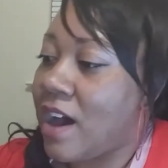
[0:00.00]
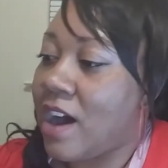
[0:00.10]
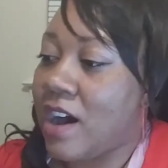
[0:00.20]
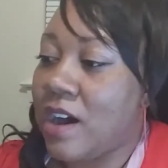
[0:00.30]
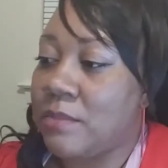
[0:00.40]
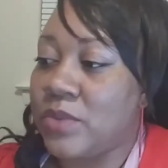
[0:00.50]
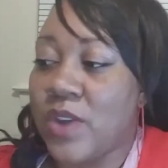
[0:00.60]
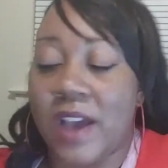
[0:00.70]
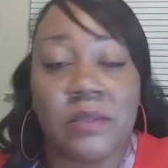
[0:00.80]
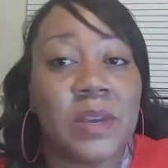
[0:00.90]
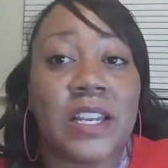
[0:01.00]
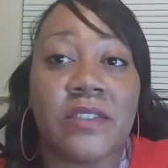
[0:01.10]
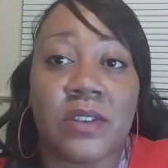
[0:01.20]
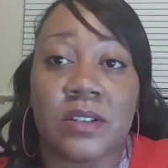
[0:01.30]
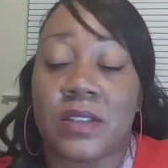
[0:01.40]
You have to be
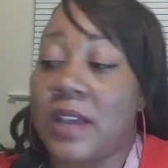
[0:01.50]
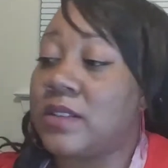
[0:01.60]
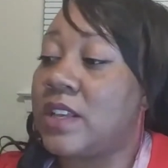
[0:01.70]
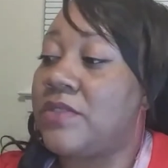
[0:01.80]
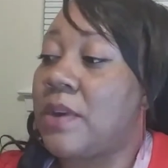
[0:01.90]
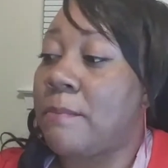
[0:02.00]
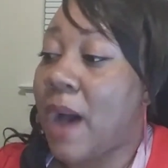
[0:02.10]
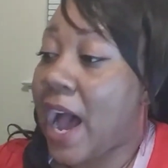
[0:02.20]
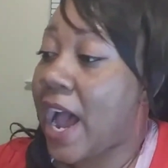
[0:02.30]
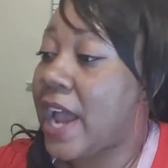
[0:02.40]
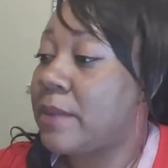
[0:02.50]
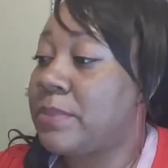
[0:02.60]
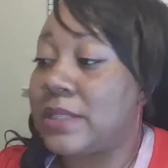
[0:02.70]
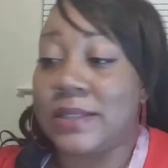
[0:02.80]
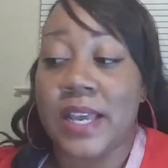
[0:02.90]
living in the state to either buy,
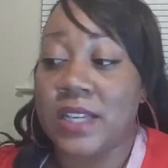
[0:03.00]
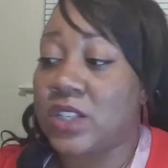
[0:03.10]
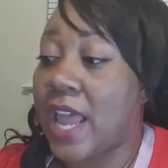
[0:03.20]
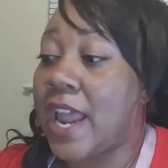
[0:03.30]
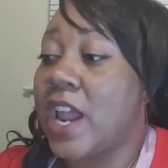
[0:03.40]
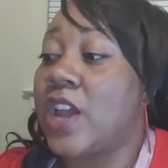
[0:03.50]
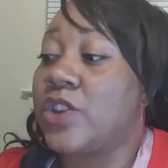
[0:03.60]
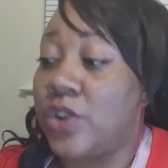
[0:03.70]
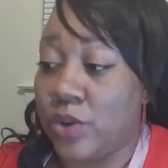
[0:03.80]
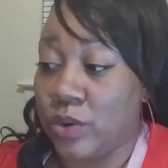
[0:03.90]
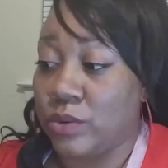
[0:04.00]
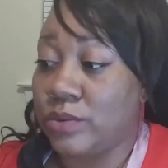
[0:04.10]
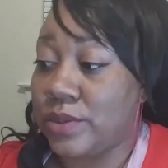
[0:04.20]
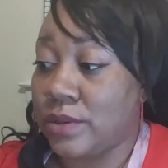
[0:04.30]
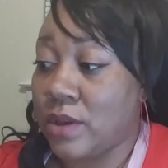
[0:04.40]
possess, and
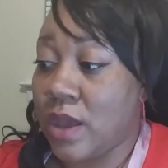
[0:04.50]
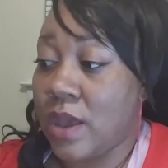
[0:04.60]
use,